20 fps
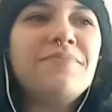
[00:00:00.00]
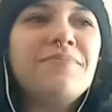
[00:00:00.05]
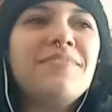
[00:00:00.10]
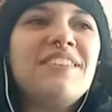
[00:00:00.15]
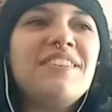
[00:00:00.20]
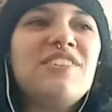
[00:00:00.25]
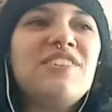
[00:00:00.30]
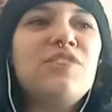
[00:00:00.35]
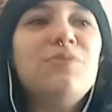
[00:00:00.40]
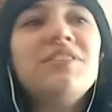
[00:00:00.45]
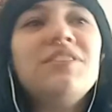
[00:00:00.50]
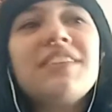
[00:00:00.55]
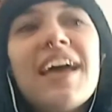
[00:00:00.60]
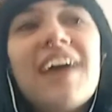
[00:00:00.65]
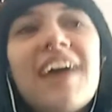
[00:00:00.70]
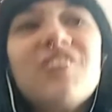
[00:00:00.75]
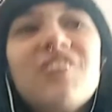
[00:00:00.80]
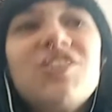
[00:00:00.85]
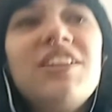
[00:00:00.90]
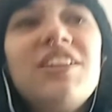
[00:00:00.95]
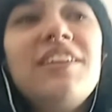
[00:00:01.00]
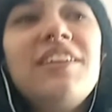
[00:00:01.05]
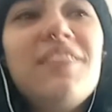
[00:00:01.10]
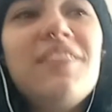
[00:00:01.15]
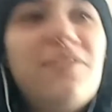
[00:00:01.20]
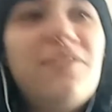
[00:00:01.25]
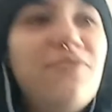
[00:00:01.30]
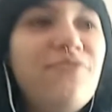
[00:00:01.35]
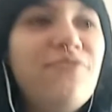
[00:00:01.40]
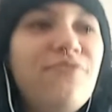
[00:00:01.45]
She was actually
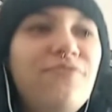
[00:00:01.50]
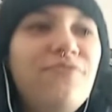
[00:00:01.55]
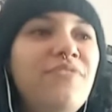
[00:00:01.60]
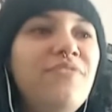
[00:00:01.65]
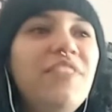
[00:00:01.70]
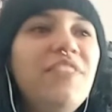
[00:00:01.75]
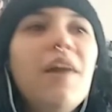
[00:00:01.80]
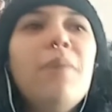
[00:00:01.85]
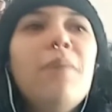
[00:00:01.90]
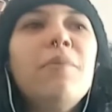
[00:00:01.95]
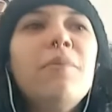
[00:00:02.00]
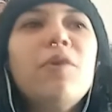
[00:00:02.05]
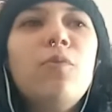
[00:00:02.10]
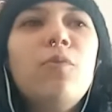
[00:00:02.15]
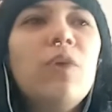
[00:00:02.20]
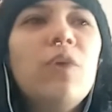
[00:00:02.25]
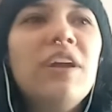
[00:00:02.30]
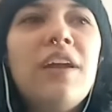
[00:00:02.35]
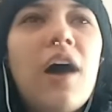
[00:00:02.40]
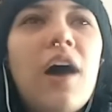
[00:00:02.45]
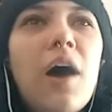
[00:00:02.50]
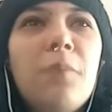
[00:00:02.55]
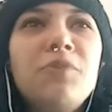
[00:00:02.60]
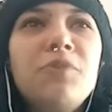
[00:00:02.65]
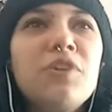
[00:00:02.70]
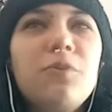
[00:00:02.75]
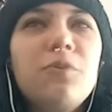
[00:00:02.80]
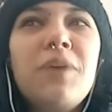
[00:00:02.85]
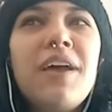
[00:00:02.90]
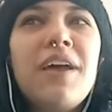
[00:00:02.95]
the number 1
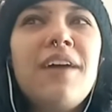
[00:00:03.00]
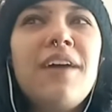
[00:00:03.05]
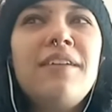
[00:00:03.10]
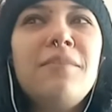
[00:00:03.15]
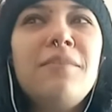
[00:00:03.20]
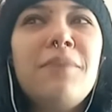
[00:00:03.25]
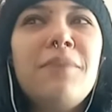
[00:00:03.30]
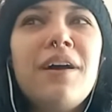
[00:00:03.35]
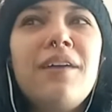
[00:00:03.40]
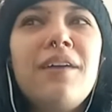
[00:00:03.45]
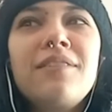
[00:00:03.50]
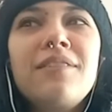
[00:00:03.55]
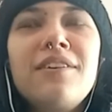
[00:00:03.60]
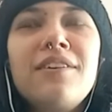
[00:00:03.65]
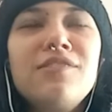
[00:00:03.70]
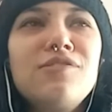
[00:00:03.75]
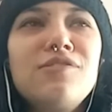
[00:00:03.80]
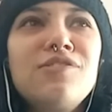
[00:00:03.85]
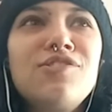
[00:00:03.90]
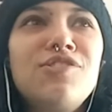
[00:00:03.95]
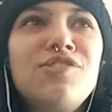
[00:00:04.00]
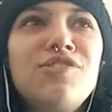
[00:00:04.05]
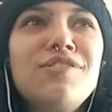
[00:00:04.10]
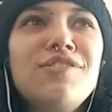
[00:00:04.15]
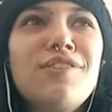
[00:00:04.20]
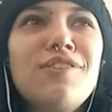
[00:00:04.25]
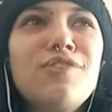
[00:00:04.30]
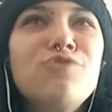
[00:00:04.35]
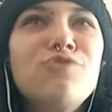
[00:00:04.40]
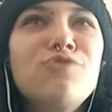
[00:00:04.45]
option we had in mind, because
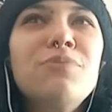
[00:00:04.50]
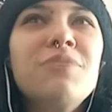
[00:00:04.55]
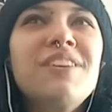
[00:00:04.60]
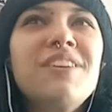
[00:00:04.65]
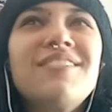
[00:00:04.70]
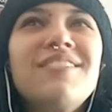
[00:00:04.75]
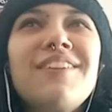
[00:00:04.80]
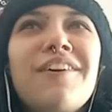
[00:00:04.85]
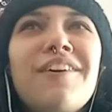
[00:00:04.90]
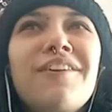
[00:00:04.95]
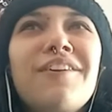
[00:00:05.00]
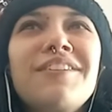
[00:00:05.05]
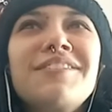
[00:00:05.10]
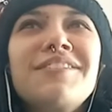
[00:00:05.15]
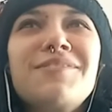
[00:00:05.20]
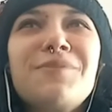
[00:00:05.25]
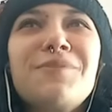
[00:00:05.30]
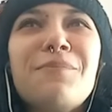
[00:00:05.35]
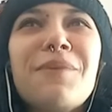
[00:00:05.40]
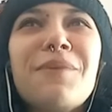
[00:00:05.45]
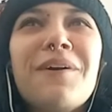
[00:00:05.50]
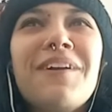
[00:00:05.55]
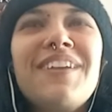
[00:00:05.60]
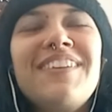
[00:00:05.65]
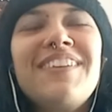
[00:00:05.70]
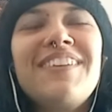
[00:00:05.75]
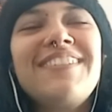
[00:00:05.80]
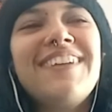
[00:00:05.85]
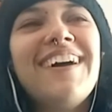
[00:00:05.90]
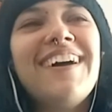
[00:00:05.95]
she's our dream guitarist, to be
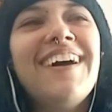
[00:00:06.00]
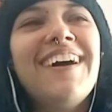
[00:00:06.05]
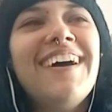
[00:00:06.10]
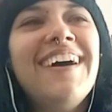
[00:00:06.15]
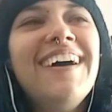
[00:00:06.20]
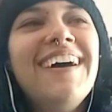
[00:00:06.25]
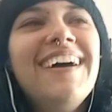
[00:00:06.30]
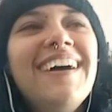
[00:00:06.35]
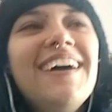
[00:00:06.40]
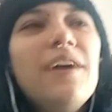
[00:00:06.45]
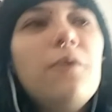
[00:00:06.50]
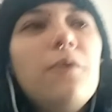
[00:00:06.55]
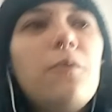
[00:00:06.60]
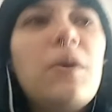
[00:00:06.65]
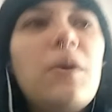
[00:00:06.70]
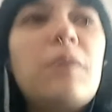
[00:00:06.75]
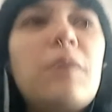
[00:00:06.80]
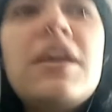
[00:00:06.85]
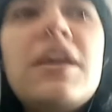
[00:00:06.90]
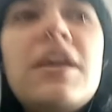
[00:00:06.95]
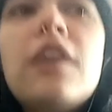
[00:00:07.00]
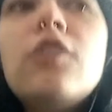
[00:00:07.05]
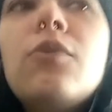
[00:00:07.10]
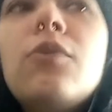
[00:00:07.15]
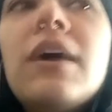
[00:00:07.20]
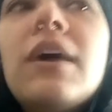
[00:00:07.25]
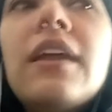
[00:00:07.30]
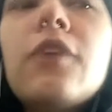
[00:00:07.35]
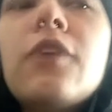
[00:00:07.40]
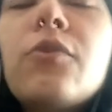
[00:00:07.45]
honest. When me and
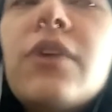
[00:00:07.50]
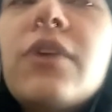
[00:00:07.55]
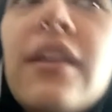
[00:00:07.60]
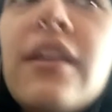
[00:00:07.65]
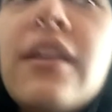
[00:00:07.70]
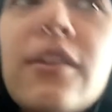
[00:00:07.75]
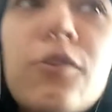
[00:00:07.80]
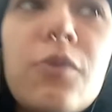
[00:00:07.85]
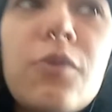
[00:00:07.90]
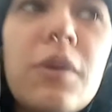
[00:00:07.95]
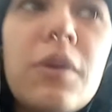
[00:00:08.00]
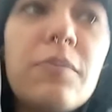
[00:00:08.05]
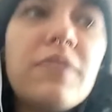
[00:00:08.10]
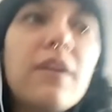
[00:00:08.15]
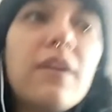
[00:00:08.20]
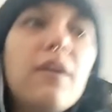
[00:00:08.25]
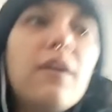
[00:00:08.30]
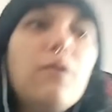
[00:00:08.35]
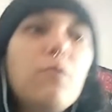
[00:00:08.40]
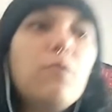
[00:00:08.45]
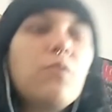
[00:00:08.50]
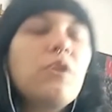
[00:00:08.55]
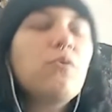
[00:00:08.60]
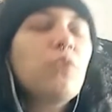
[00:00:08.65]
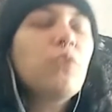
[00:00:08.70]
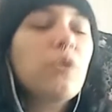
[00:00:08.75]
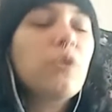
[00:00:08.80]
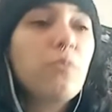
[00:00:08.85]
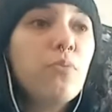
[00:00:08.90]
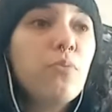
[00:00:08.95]
Luana created Crypta, we
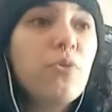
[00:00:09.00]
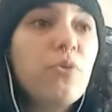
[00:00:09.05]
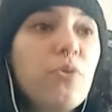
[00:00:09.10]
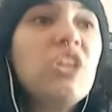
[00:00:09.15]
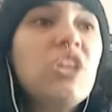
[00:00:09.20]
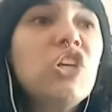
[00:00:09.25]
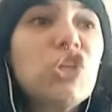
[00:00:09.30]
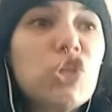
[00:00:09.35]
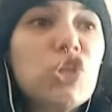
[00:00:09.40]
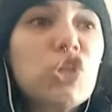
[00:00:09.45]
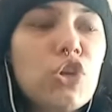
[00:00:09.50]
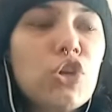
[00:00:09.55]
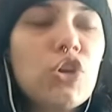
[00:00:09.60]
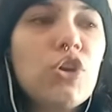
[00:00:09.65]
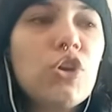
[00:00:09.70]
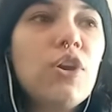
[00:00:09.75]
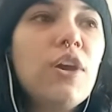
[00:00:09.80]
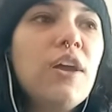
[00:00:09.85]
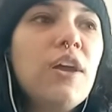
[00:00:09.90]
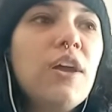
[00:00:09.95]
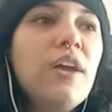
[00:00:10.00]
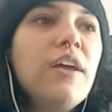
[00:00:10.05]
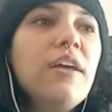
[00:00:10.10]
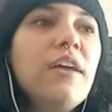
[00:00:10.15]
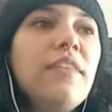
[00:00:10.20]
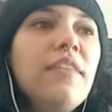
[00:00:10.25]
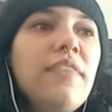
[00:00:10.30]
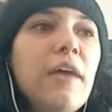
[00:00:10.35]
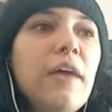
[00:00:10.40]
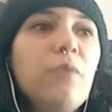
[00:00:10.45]
were pretty sure
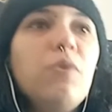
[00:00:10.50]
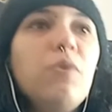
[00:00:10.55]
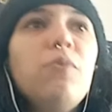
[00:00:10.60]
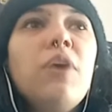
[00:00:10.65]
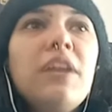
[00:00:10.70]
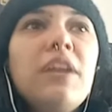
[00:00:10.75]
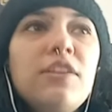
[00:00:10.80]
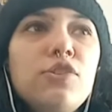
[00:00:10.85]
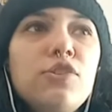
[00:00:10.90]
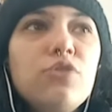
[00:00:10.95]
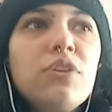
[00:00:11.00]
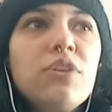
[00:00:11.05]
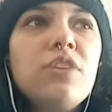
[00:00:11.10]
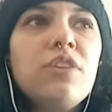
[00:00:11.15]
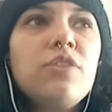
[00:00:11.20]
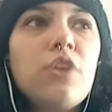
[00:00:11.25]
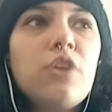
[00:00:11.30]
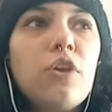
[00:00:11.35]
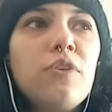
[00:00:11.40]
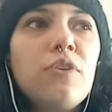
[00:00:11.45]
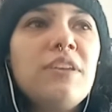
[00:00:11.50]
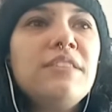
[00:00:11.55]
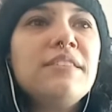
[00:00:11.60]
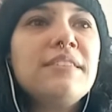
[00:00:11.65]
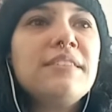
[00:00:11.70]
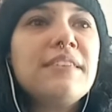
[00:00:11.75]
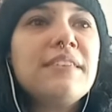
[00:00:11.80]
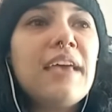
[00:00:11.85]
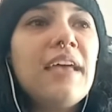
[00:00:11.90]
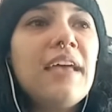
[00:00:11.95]
that we wanted 2
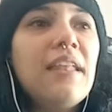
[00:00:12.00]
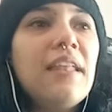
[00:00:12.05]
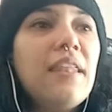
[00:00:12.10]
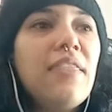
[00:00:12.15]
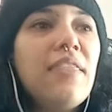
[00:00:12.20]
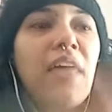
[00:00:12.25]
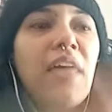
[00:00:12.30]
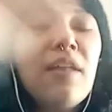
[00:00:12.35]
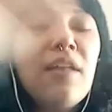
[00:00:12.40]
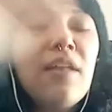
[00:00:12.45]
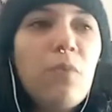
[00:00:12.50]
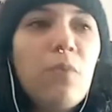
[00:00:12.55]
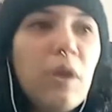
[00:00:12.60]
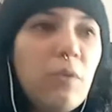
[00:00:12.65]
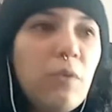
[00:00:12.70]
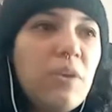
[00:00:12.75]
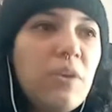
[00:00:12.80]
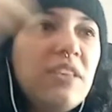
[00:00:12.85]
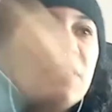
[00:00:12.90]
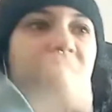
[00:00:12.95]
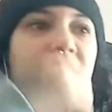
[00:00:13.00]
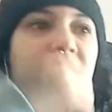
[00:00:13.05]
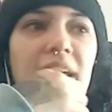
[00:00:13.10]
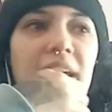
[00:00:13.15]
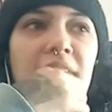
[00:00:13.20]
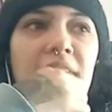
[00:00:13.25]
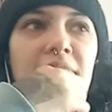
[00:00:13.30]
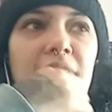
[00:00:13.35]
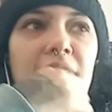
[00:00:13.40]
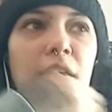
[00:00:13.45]
guitarists. And then when we
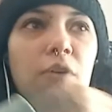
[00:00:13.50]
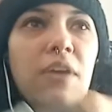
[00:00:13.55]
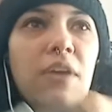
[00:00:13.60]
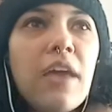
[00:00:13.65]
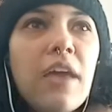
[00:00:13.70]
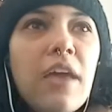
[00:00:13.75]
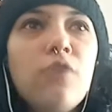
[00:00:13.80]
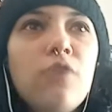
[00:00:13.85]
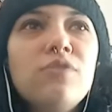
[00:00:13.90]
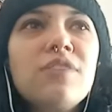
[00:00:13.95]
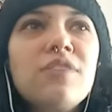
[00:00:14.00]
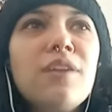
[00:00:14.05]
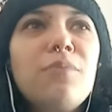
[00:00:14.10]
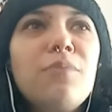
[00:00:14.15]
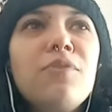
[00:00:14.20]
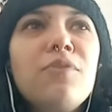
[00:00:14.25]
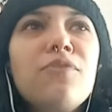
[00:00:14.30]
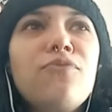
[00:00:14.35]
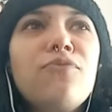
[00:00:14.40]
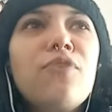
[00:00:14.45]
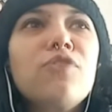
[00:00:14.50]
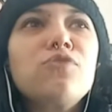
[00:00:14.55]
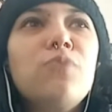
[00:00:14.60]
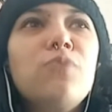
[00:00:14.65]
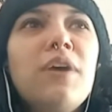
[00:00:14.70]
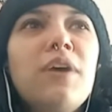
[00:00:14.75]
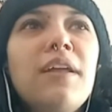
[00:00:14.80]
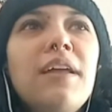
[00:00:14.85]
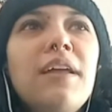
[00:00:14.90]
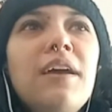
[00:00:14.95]
sat and said, okay, who's going to be the first
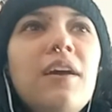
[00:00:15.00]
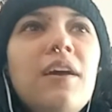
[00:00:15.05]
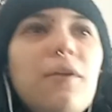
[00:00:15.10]
one?